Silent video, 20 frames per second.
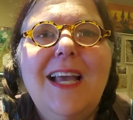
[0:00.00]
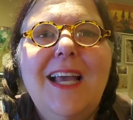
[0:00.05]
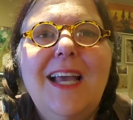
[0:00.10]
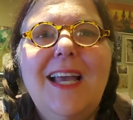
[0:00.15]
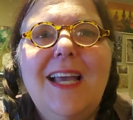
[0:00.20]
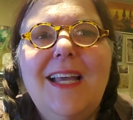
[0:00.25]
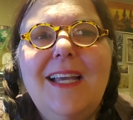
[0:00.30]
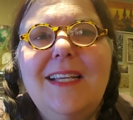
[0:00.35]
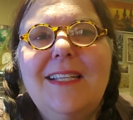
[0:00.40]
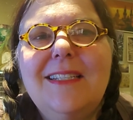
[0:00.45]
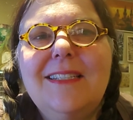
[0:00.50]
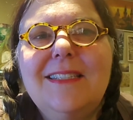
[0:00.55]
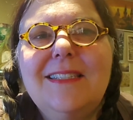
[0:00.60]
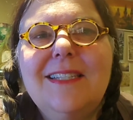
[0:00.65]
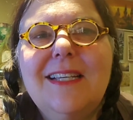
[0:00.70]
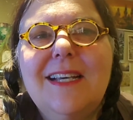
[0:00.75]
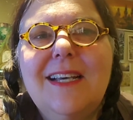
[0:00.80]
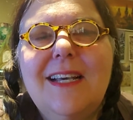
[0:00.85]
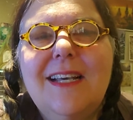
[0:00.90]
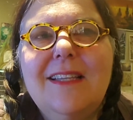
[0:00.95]
And
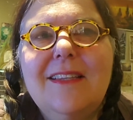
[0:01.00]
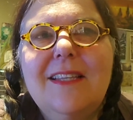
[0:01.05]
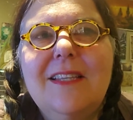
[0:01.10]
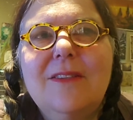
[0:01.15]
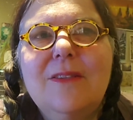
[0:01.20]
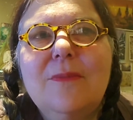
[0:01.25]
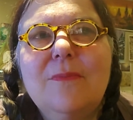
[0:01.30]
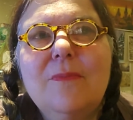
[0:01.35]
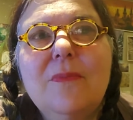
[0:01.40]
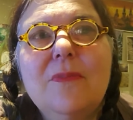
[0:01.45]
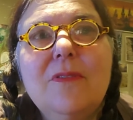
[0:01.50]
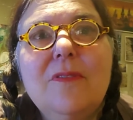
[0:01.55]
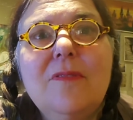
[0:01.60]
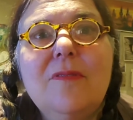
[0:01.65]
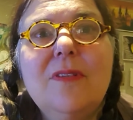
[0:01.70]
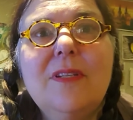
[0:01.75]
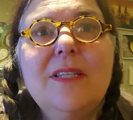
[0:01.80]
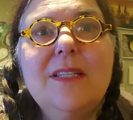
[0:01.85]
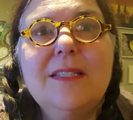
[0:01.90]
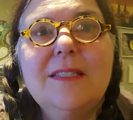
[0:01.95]
that the
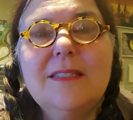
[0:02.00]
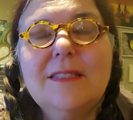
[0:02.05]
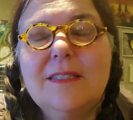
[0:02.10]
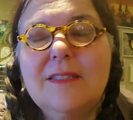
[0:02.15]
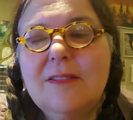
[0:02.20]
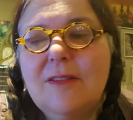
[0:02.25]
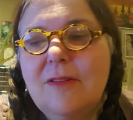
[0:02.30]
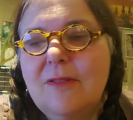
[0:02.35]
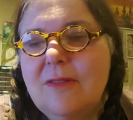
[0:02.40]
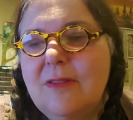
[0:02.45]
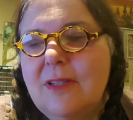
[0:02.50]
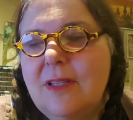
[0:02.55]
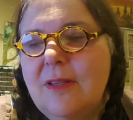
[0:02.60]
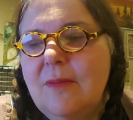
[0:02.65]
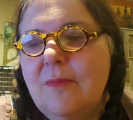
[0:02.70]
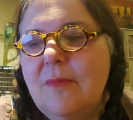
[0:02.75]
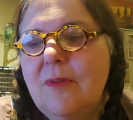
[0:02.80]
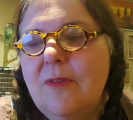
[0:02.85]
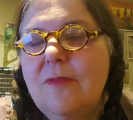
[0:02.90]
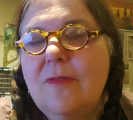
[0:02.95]
moon is slowly
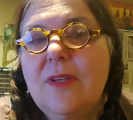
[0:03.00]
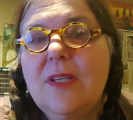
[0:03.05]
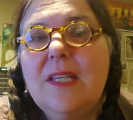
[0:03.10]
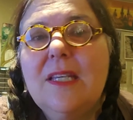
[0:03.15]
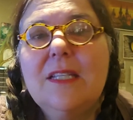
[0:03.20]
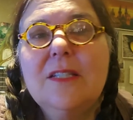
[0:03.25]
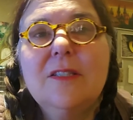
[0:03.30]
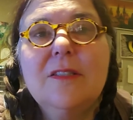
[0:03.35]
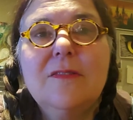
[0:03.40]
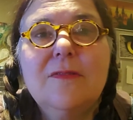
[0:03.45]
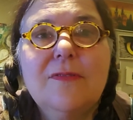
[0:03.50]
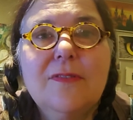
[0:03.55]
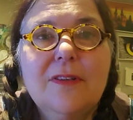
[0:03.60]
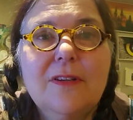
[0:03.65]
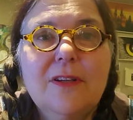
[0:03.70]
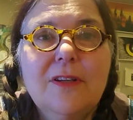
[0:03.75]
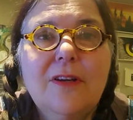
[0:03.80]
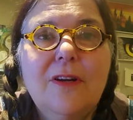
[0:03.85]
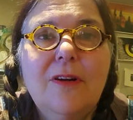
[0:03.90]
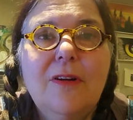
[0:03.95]
moving into
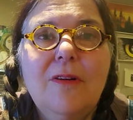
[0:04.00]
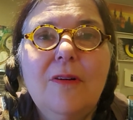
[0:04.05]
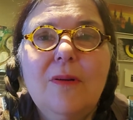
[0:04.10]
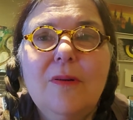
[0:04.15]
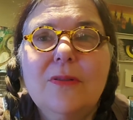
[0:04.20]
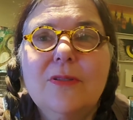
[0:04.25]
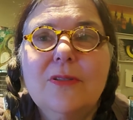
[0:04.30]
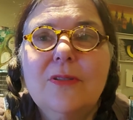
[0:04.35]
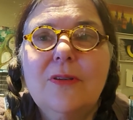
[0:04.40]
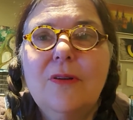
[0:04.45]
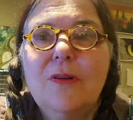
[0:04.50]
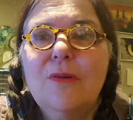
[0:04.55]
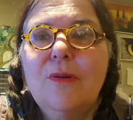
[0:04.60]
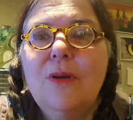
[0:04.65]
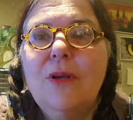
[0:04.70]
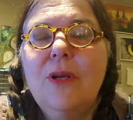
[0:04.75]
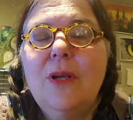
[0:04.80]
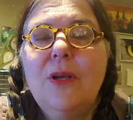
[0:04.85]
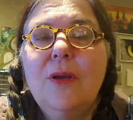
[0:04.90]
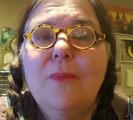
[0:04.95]
Virgo. So
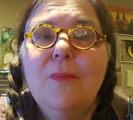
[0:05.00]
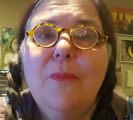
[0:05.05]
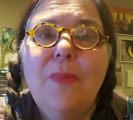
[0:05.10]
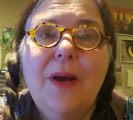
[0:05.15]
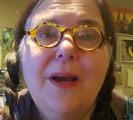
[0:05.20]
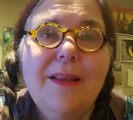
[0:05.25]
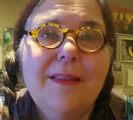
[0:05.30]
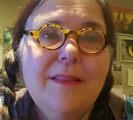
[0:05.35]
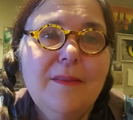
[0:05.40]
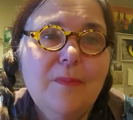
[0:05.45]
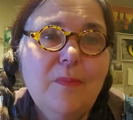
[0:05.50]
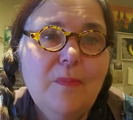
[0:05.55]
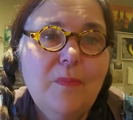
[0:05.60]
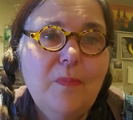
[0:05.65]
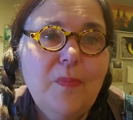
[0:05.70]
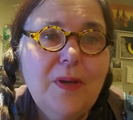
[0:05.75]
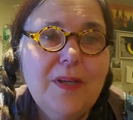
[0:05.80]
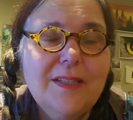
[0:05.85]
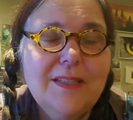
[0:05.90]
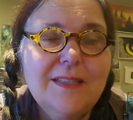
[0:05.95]
by
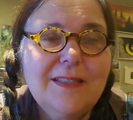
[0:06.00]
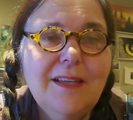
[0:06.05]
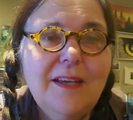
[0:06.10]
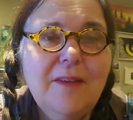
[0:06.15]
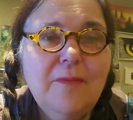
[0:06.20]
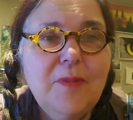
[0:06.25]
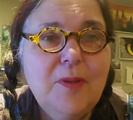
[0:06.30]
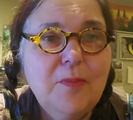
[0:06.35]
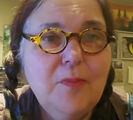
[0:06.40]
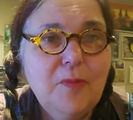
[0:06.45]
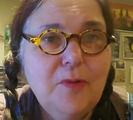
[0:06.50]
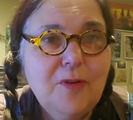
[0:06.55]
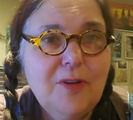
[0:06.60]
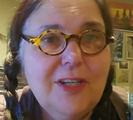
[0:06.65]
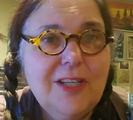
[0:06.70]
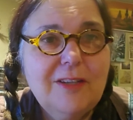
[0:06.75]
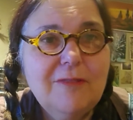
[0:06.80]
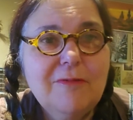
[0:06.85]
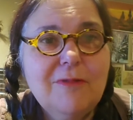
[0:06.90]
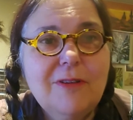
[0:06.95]
the time the
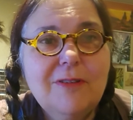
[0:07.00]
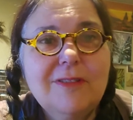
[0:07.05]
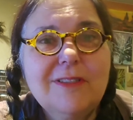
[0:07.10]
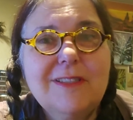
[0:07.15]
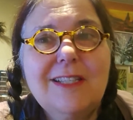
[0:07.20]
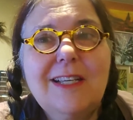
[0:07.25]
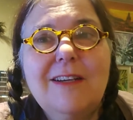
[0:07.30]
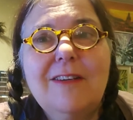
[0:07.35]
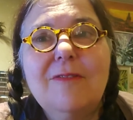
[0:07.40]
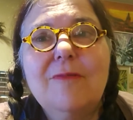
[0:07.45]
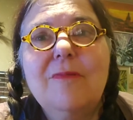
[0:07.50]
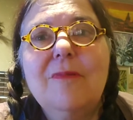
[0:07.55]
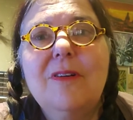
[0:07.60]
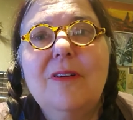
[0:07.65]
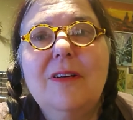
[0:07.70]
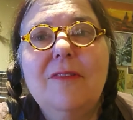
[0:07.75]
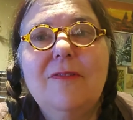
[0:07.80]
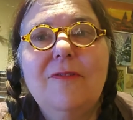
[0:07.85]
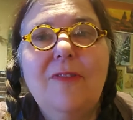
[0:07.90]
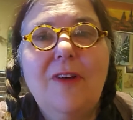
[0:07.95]
morning rolls out,
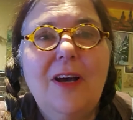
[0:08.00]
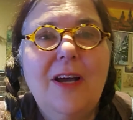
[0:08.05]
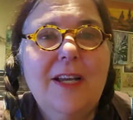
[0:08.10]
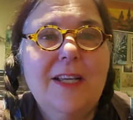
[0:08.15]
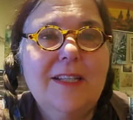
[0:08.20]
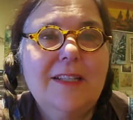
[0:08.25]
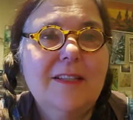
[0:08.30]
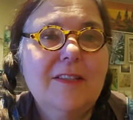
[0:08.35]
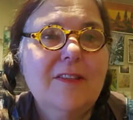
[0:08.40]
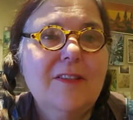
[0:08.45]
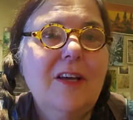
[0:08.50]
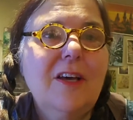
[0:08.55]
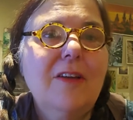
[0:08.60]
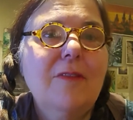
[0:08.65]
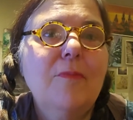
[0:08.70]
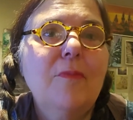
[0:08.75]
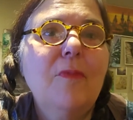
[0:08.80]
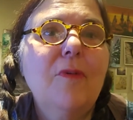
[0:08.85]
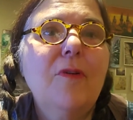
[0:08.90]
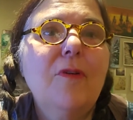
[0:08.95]
we'll find a
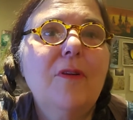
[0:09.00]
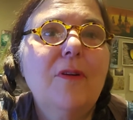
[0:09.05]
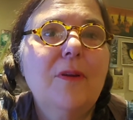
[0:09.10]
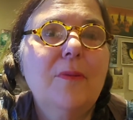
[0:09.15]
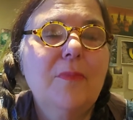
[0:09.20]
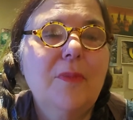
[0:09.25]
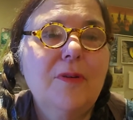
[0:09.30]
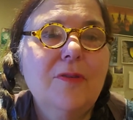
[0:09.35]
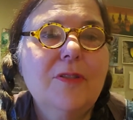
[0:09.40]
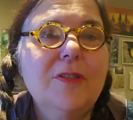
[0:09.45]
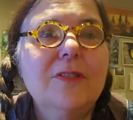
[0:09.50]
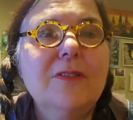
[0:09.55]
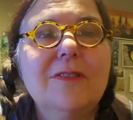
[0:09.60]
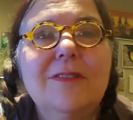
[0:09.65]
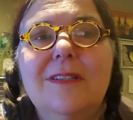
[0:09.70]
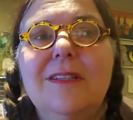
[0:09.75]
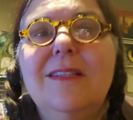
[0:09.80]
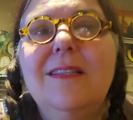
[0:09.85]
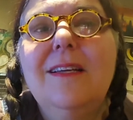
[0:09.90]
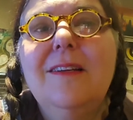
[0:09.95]
lot more emotional
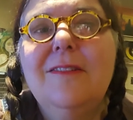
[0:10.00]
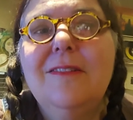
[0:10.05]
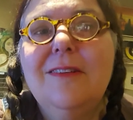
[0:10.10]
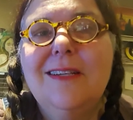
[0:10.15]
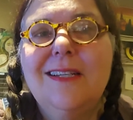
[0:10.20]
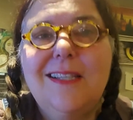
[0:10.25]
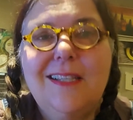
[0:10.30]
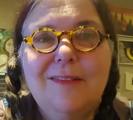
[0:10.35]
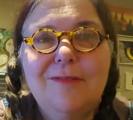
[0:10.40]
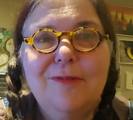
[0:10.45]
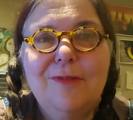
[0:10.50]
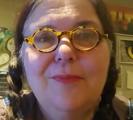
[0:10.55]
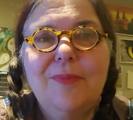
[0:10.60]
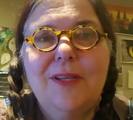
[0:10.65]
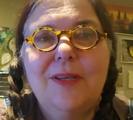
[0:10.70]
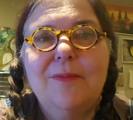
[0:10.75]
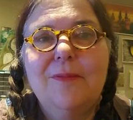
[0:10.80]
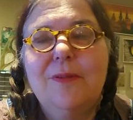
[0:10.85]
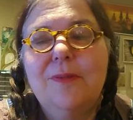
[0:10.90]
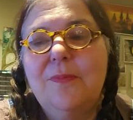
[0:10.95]
clarity. We'll be
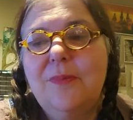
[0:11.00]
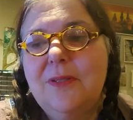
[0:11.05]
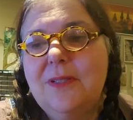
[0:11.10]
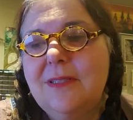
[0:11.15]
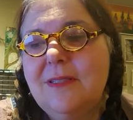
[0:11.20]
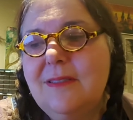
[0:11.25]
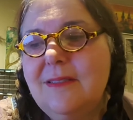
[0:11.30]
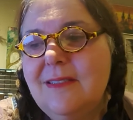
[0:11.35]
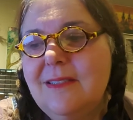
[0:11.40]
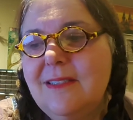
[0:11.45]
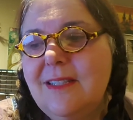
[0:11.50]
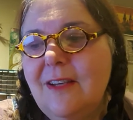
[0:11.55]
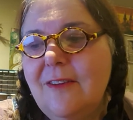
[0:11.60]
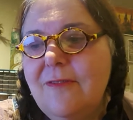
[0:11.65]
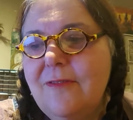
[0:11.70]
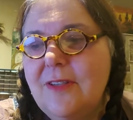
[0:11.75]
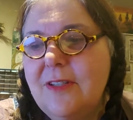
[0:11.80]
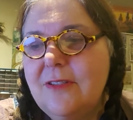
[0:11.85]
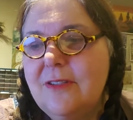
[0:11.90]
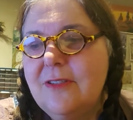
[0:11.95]
able to put
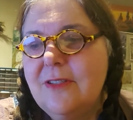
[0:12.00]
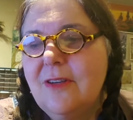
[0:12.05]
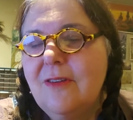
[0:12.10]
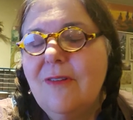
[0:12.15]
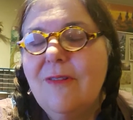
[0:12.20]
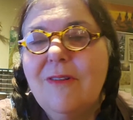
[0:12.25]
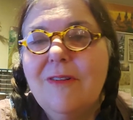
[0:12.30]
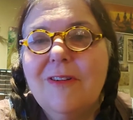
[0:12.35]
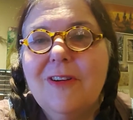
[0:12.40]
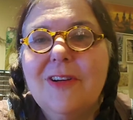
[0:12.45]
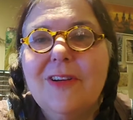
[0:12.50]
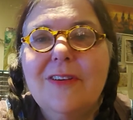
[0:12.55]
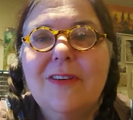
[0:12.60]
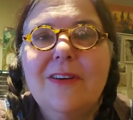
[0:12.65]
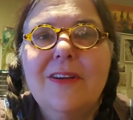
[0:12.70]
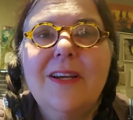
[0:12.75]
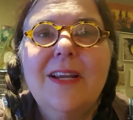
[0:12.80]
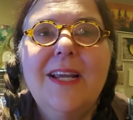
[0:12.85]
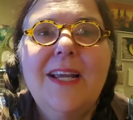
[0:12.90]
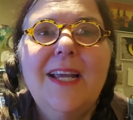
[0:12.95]
stuff into
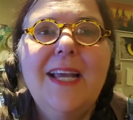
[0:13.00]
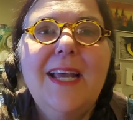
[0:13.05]
order.